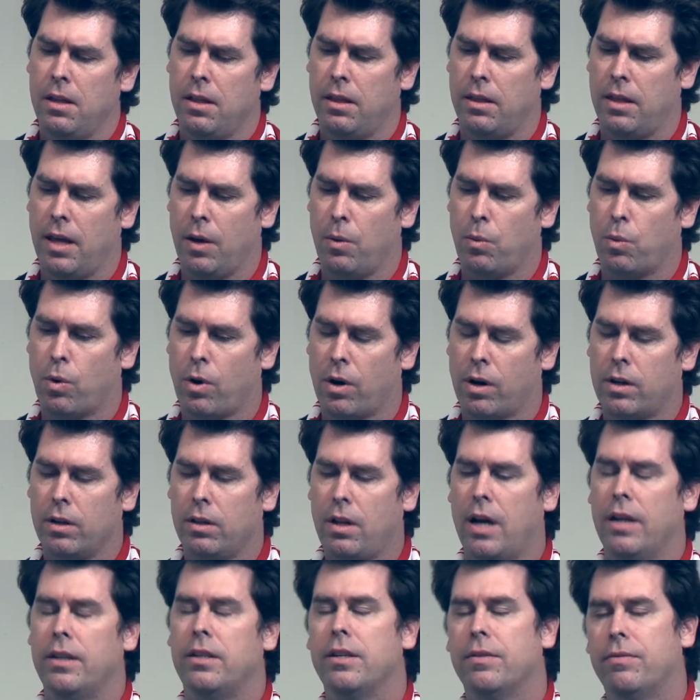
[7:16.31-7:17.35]
they work a
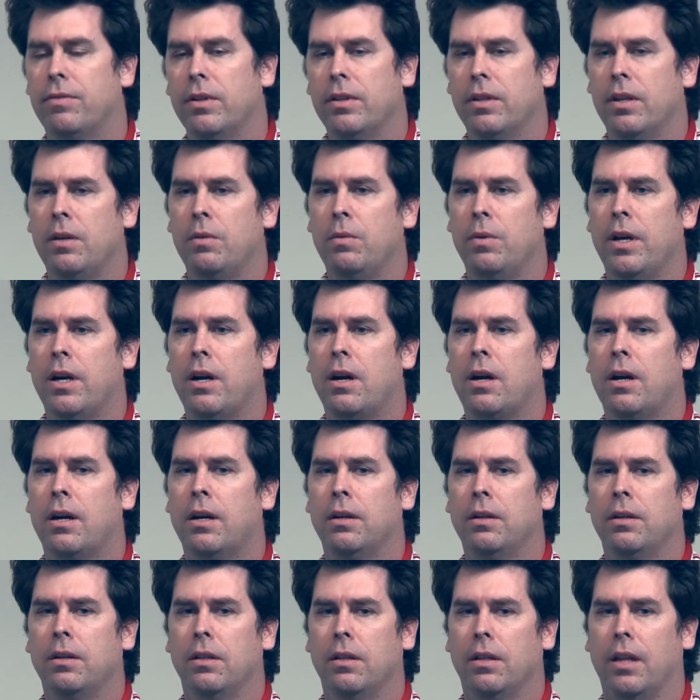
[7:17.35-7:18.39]
lot different than we
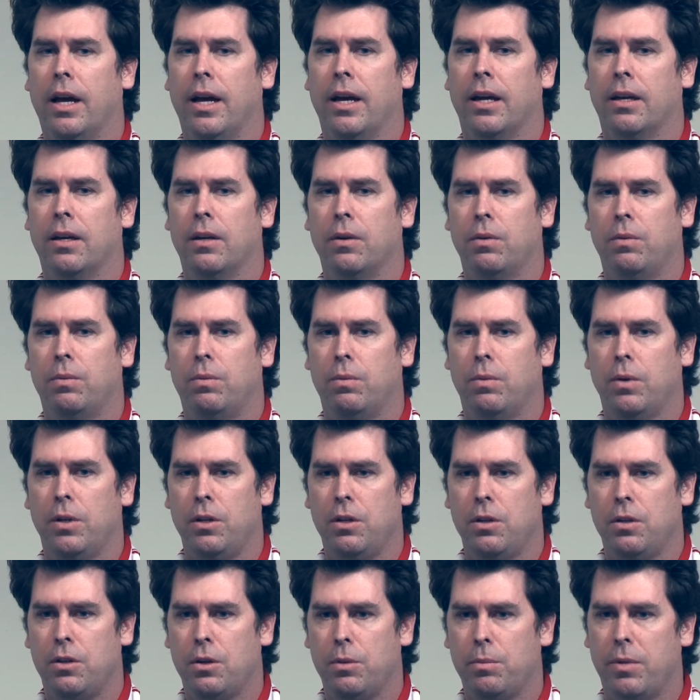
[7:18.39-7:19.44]
are. Like when
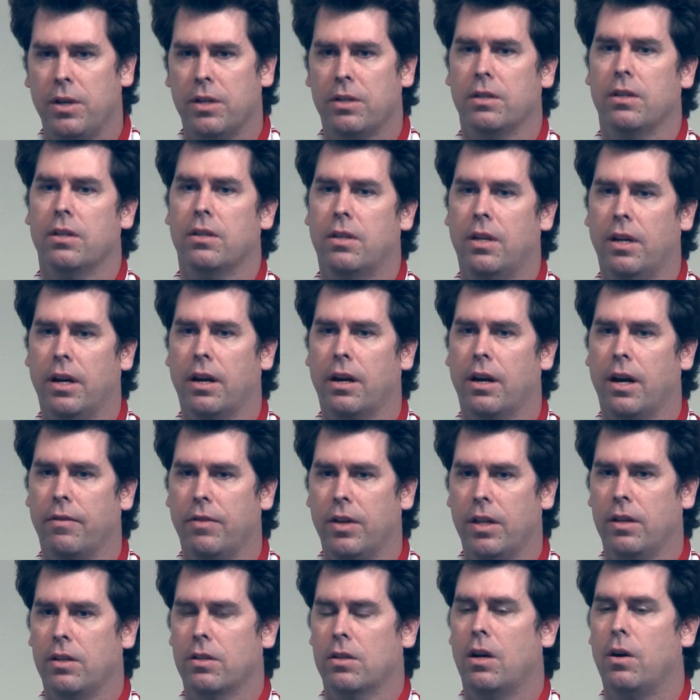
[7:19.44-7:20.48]
you do business here,
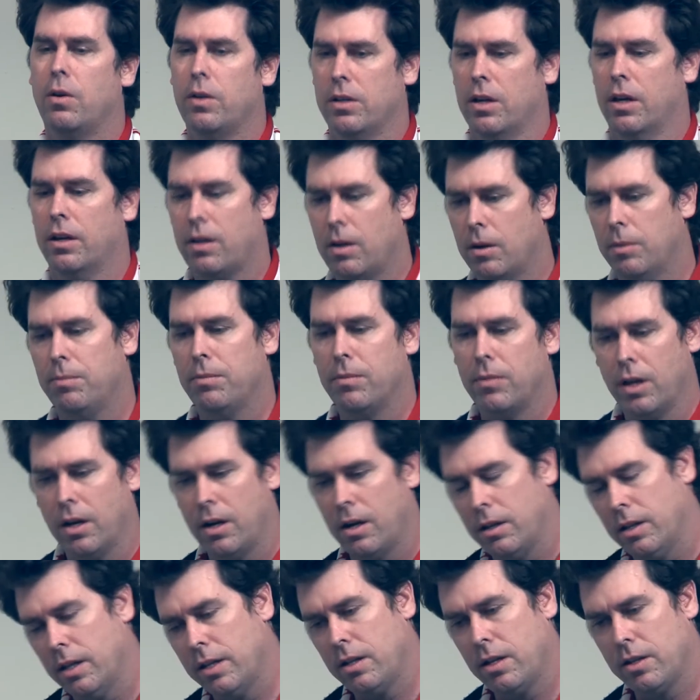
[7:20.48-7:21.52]
everything's always like, oh,
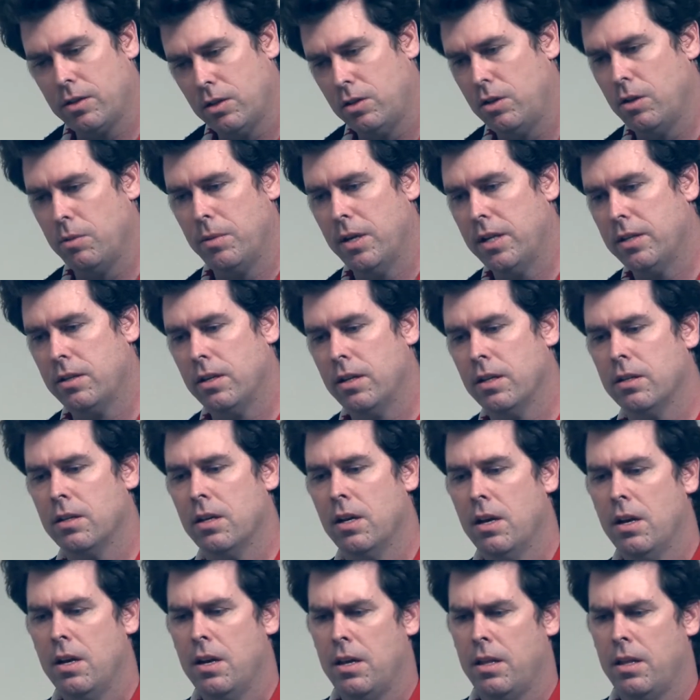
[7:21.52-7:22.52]
let's do business.